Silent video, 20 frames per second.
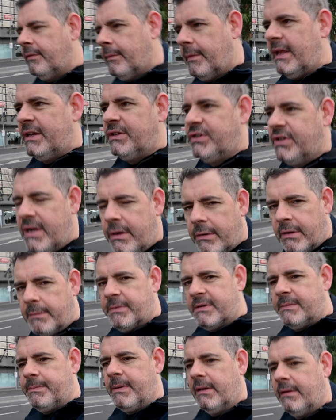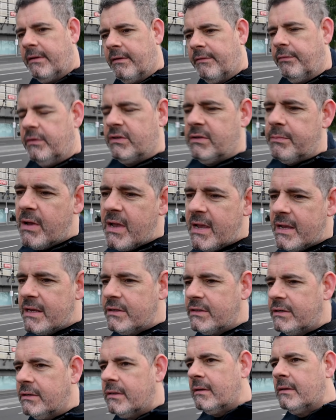from an engineering perspective, which
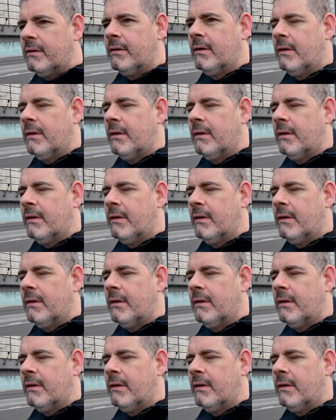means